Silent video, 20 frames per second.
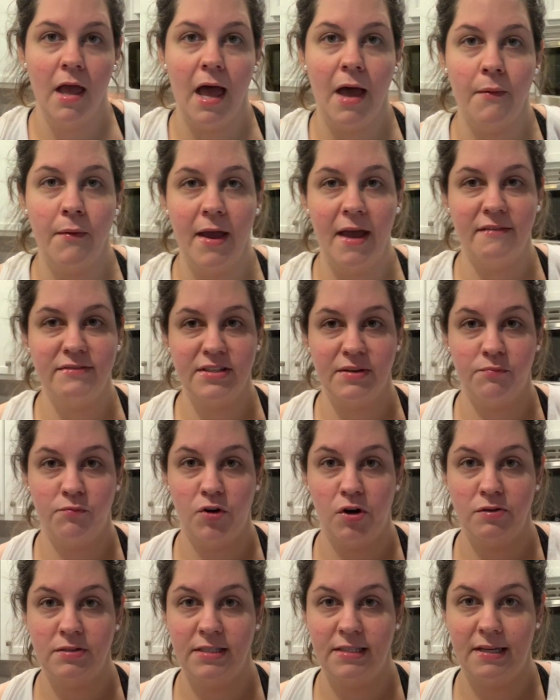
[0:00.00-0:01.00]
I will have some
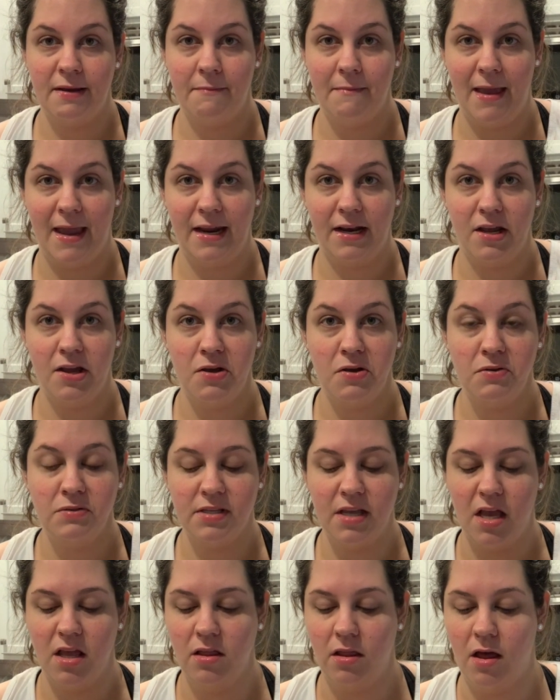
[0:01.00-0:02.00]
roast
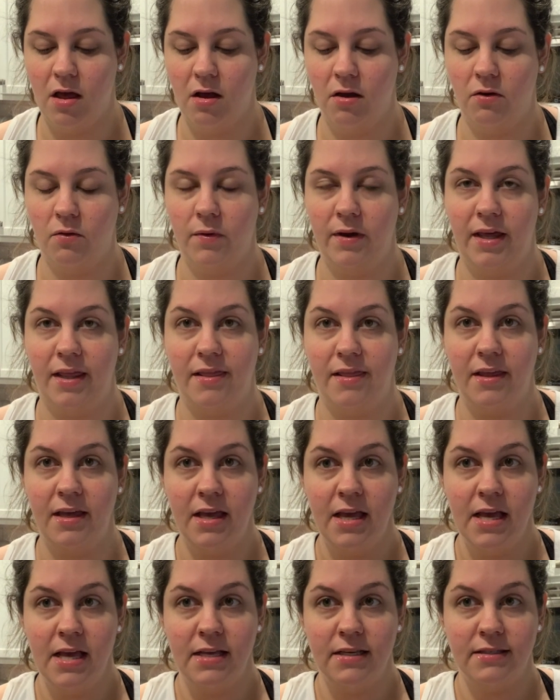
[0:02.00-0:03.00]
tomatoes along with
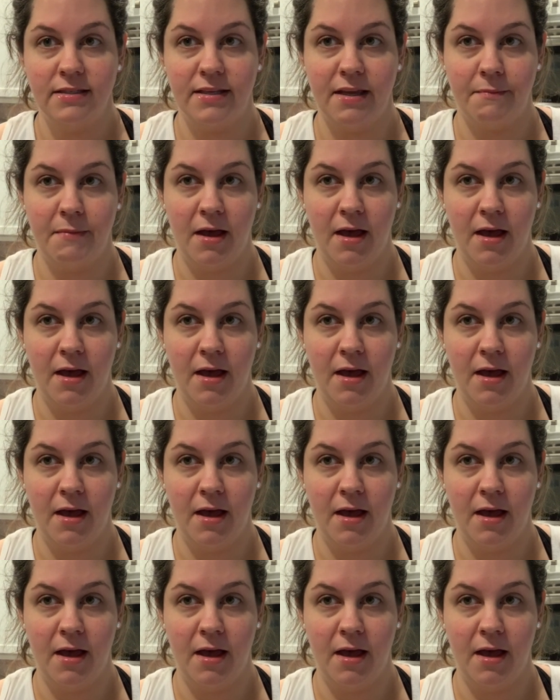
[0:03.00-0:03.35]
some